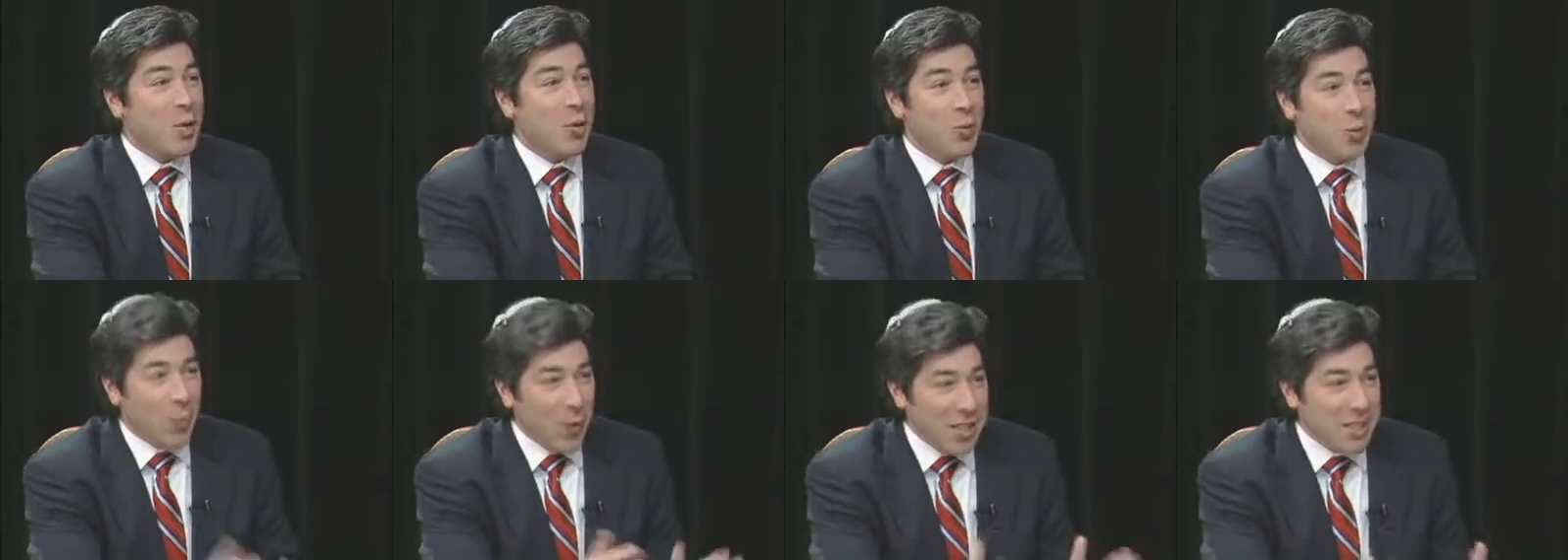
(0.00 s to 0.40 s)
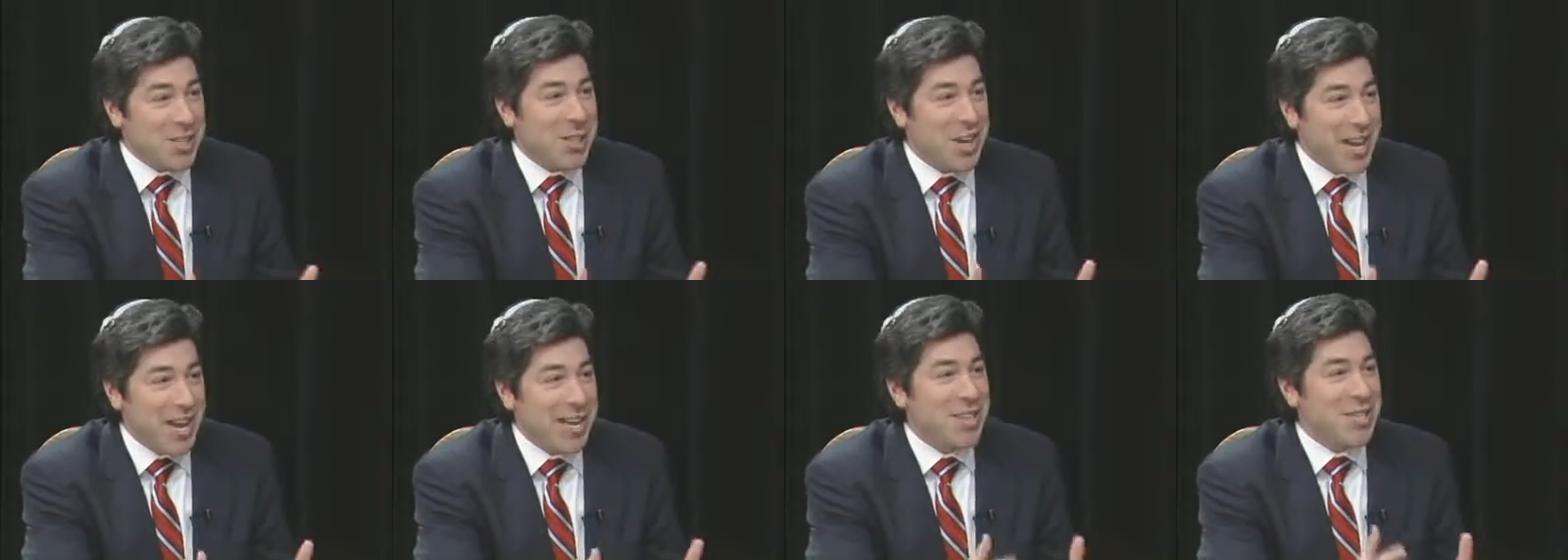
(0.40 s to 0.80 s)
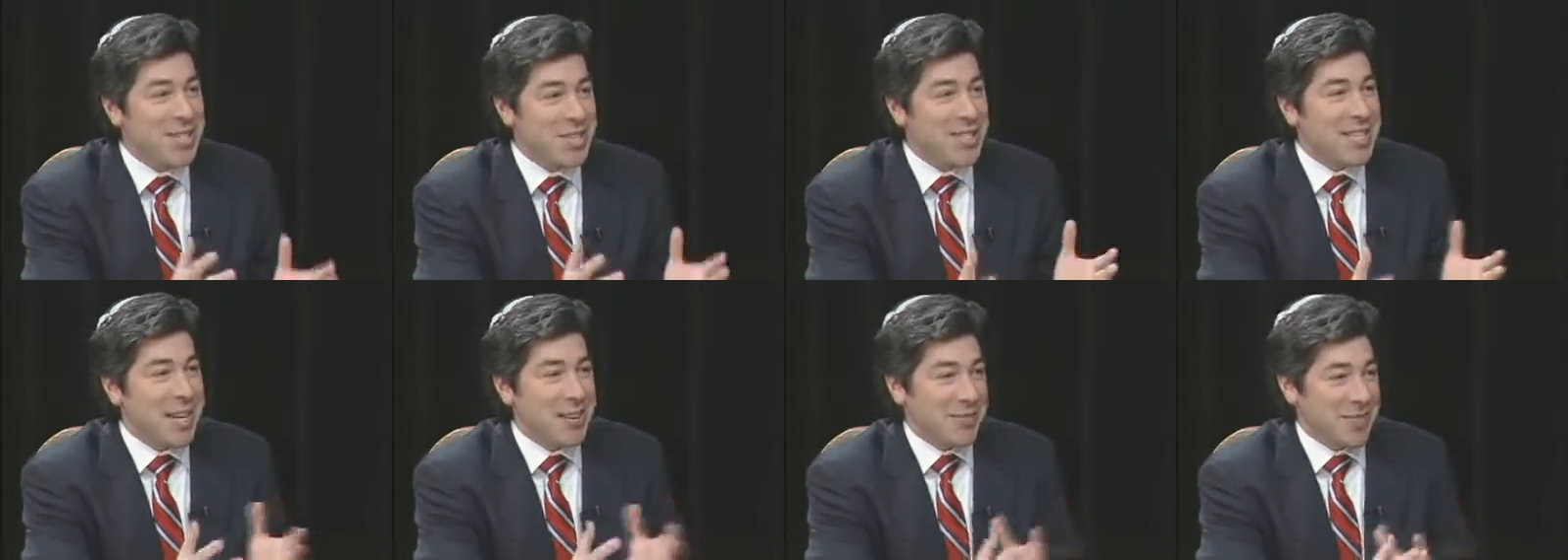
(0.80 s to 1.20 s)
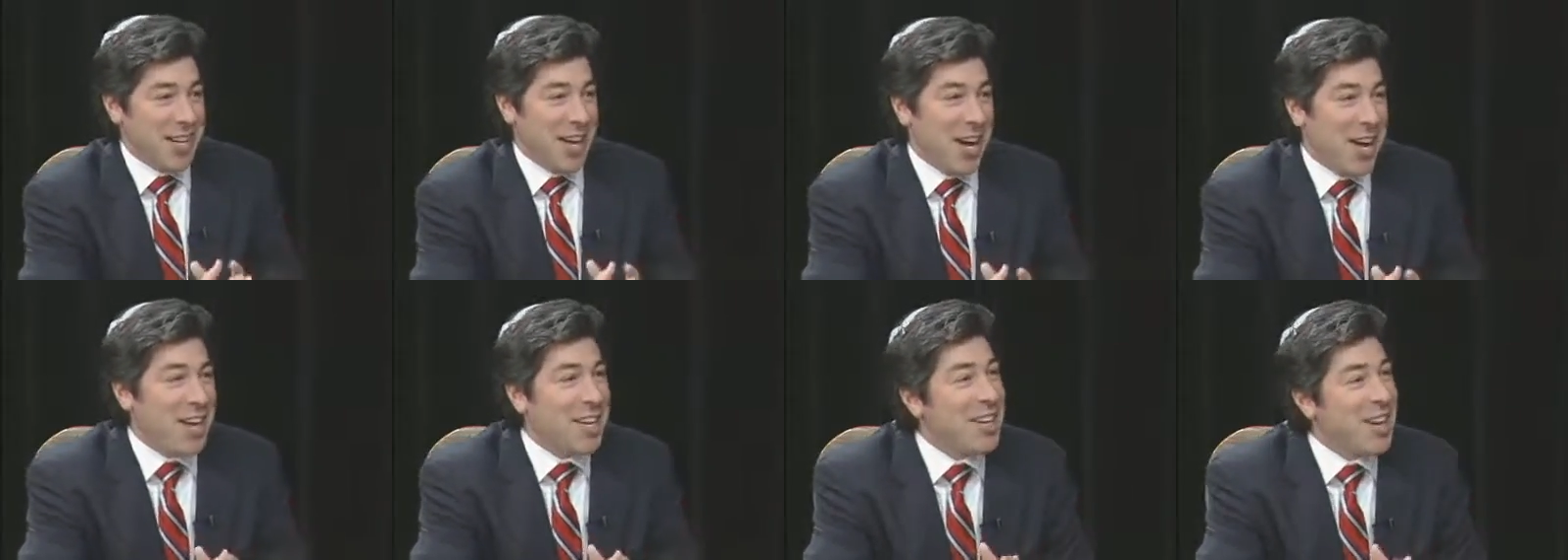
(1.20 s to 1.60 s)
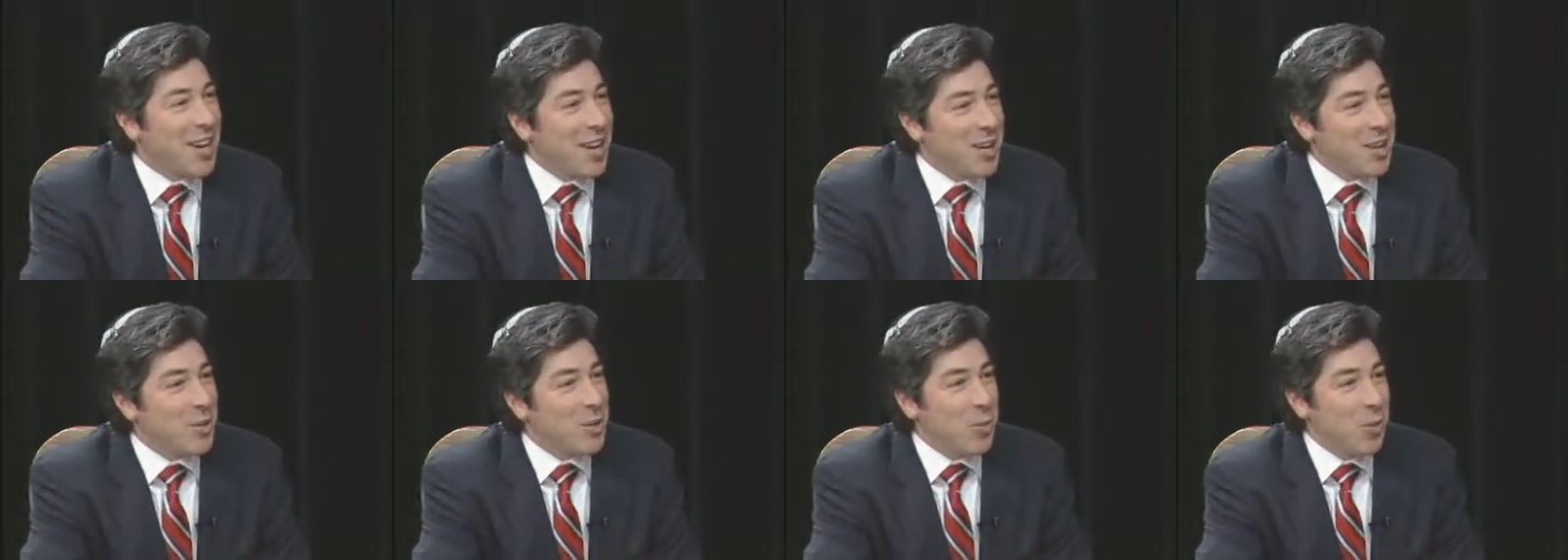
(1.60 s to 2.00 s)
what changes have gone
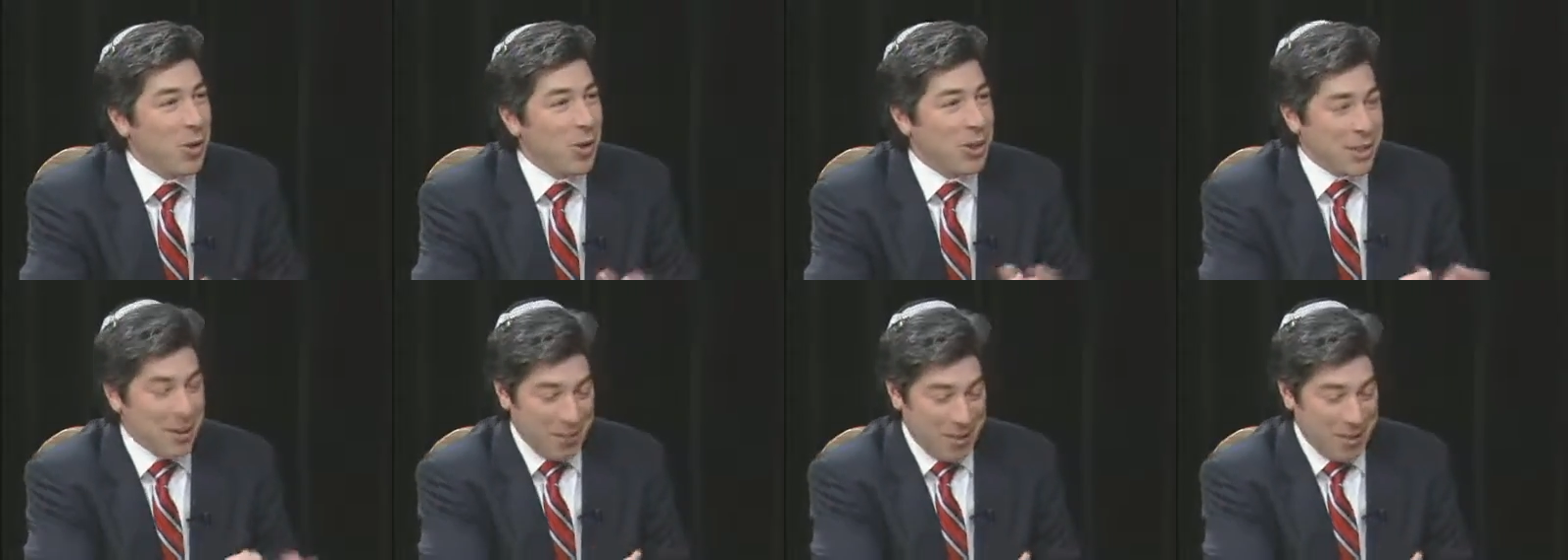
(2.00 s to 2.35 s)
on in the world?